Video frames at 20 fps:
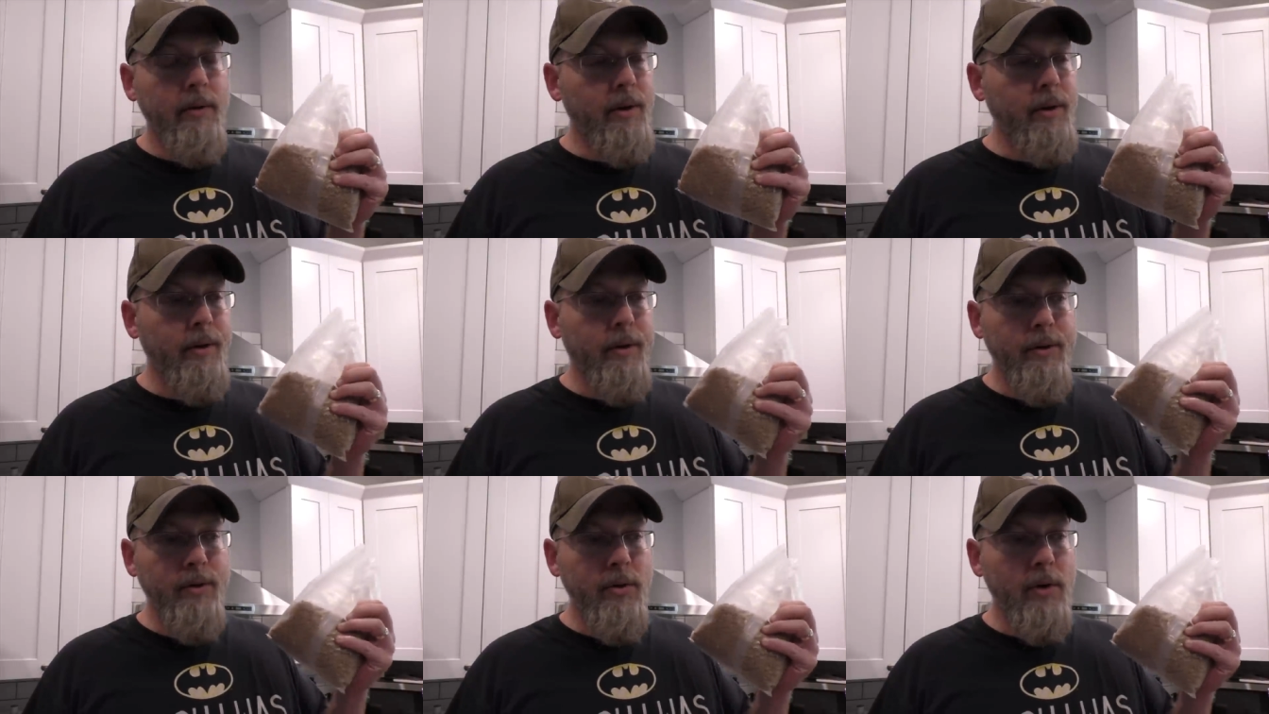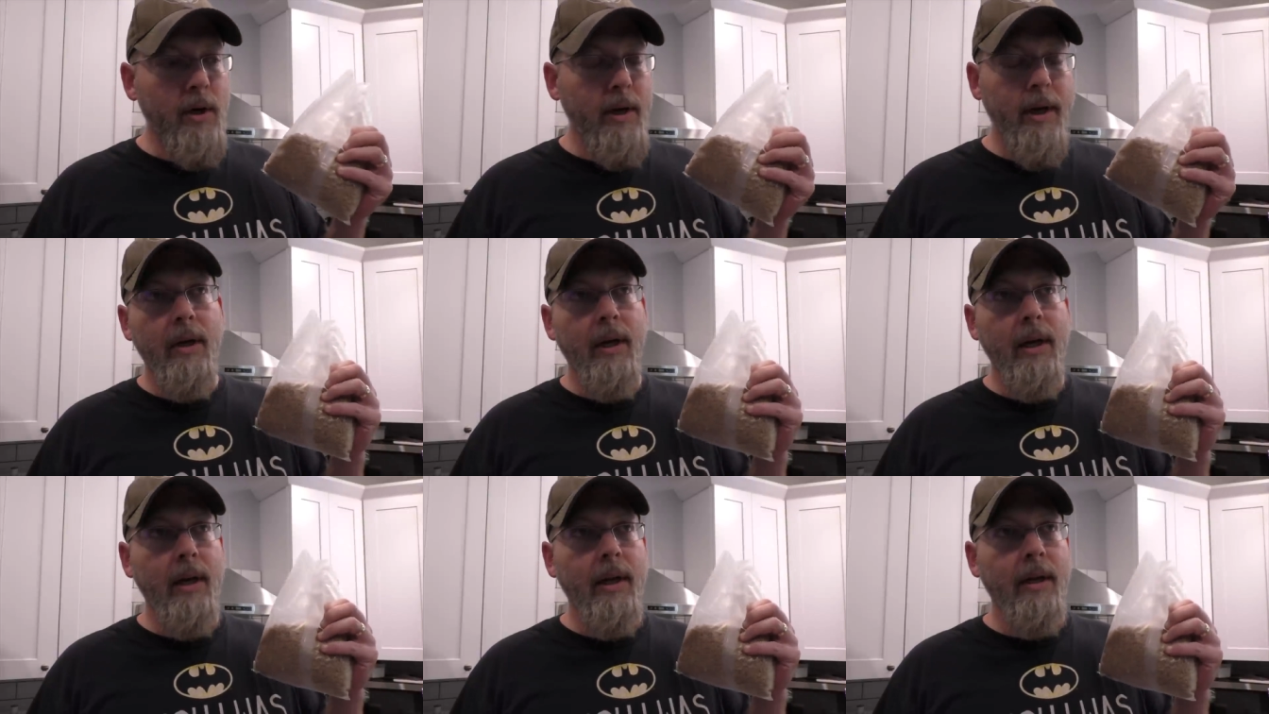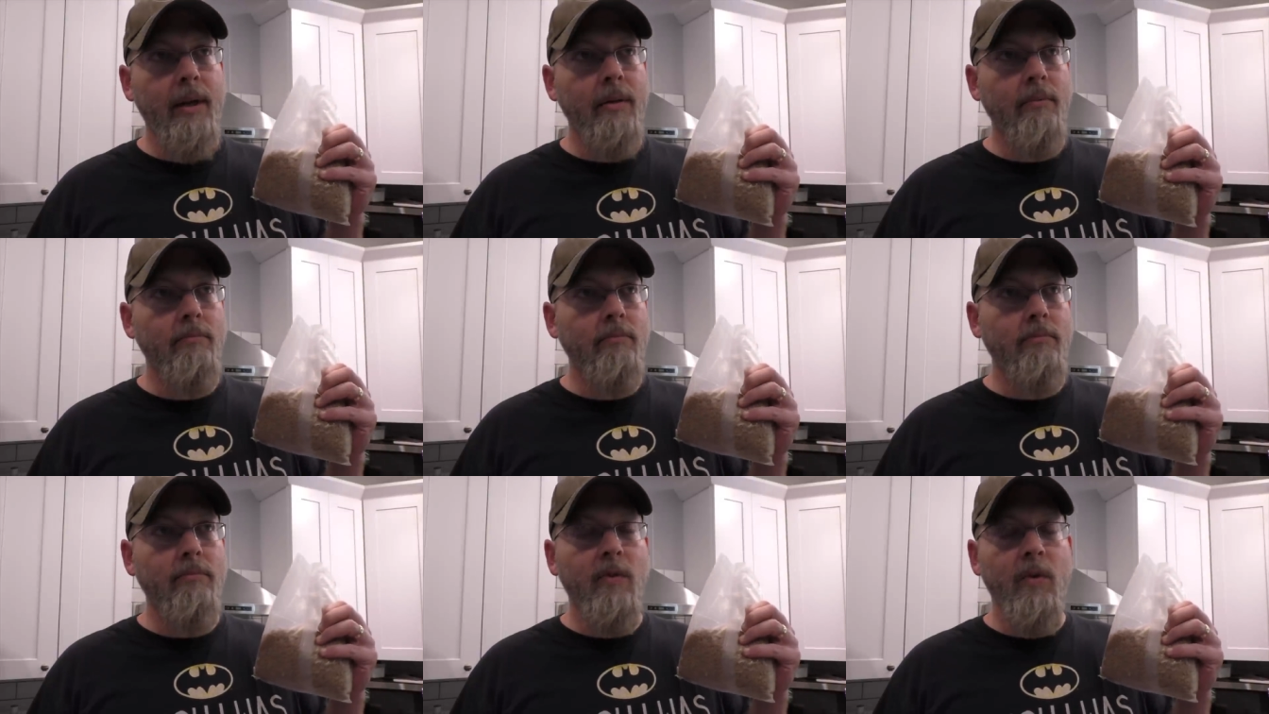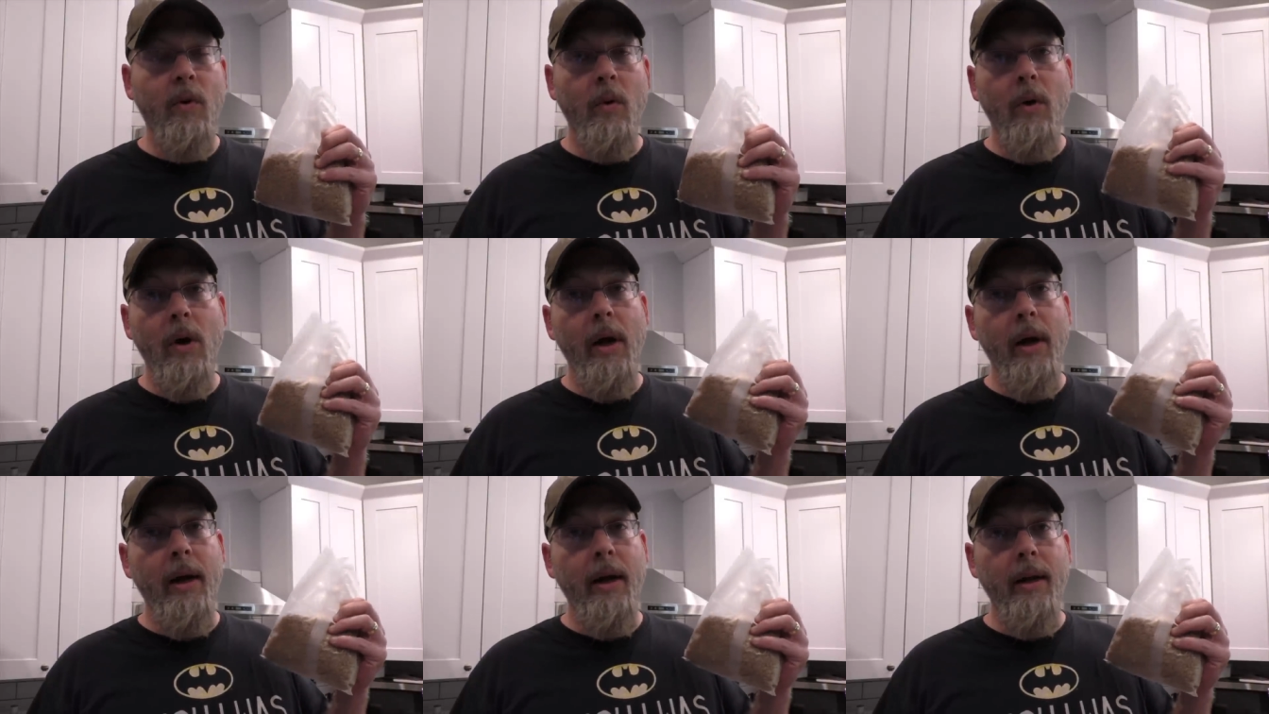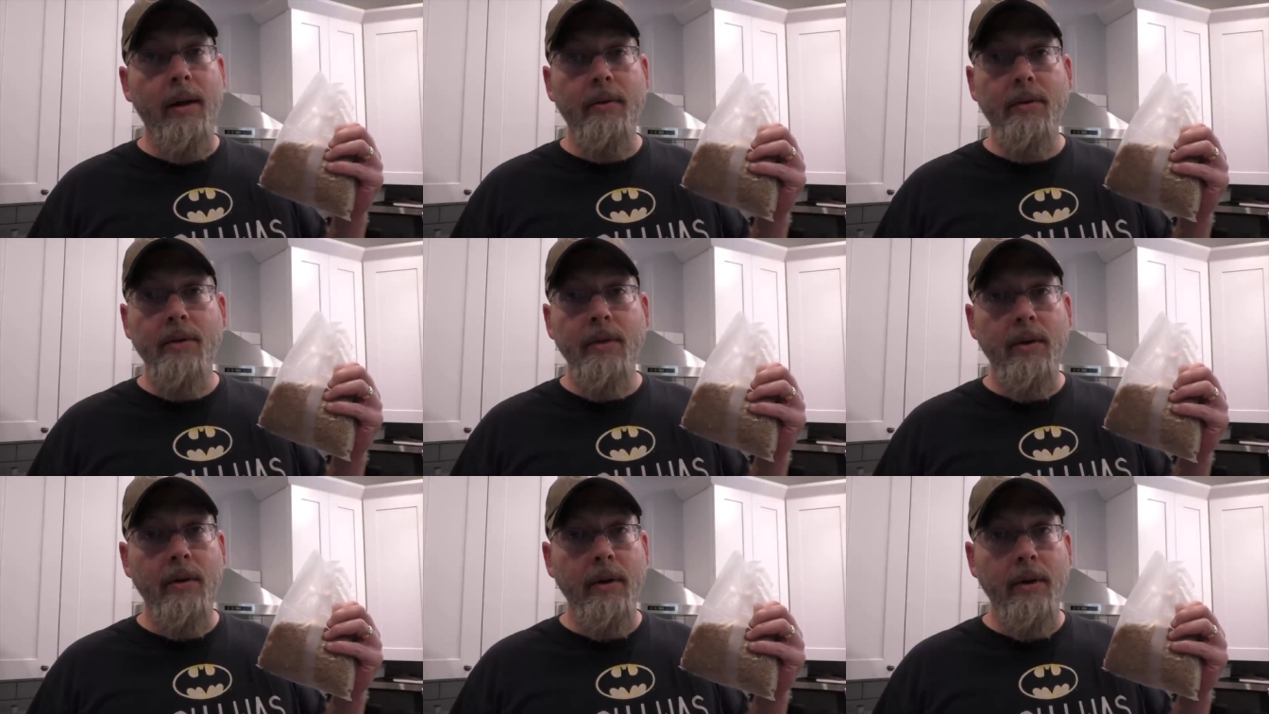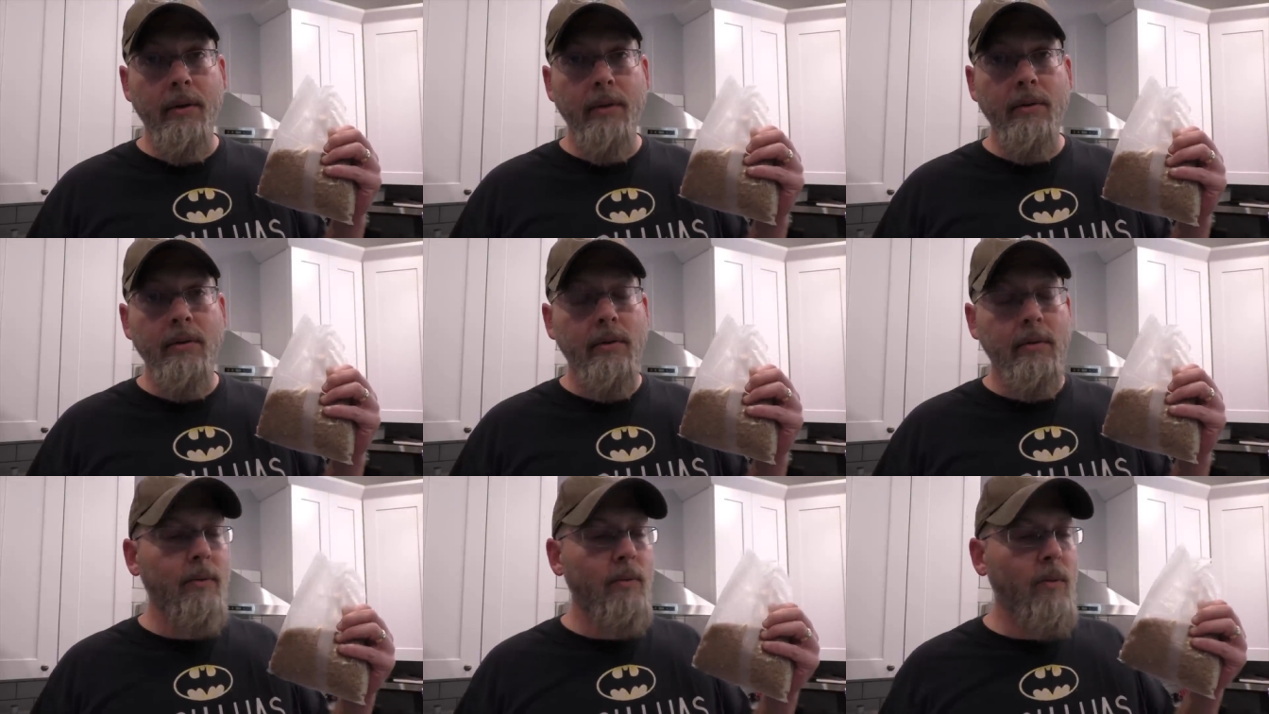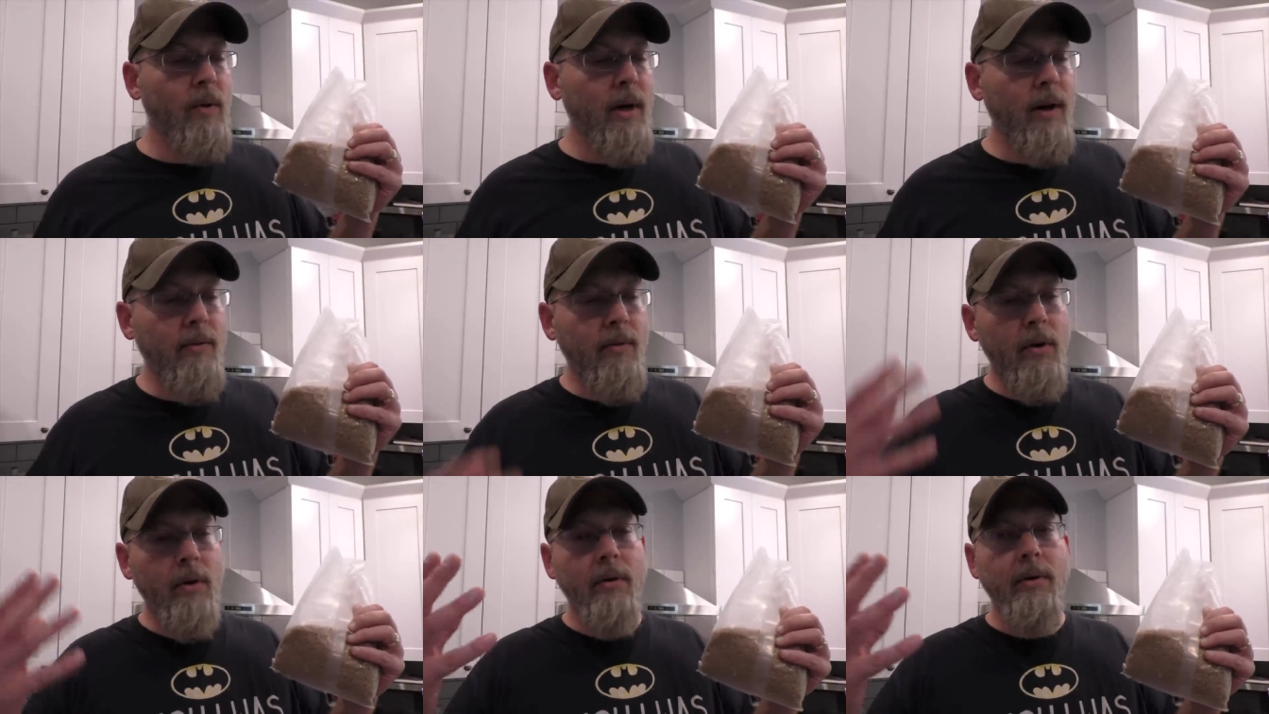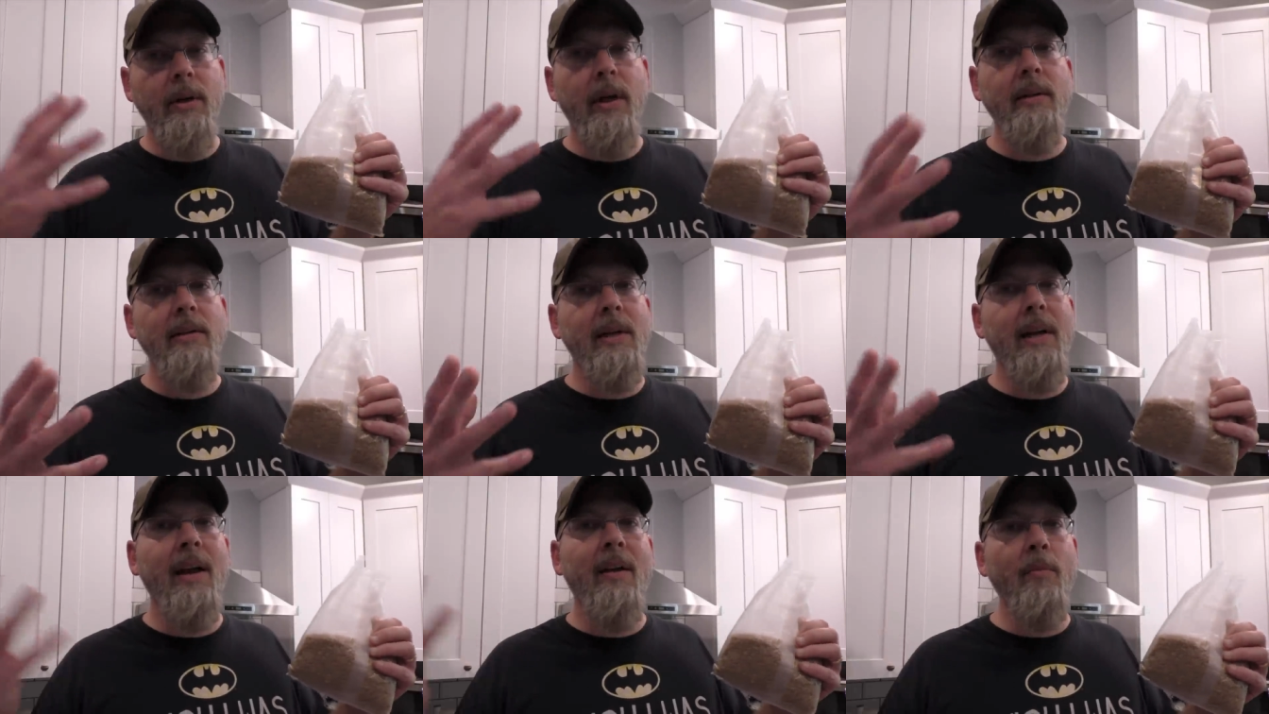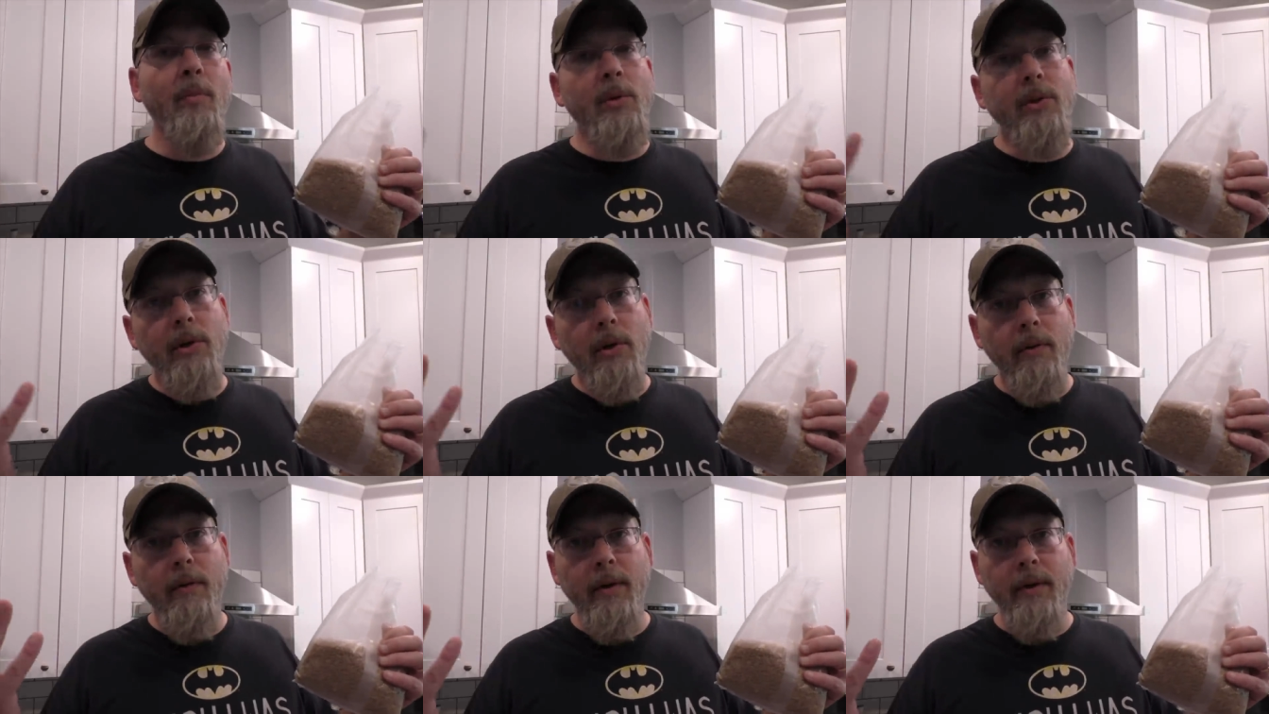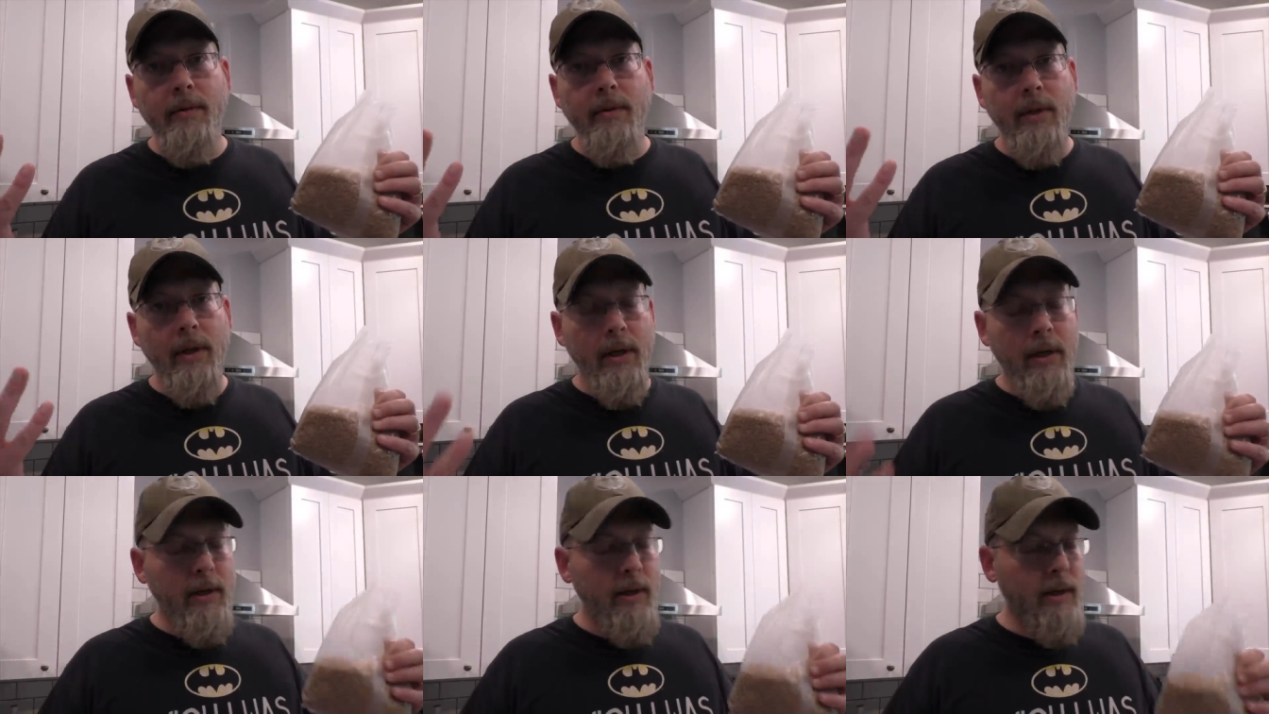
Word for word: You can try any variety of cereals, whatever doesn't have preservatives in it.